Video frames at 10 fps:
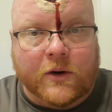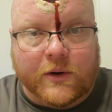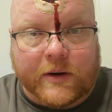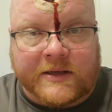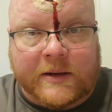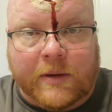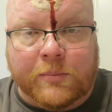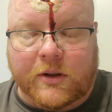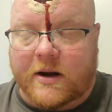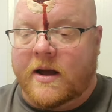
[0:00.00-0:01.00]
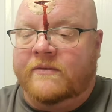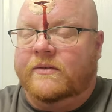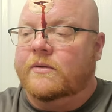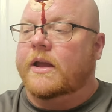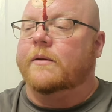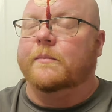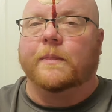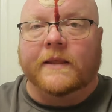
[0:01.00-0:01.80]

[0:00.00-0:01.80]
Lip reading: Oh, do you want to see me pull it off? Okay.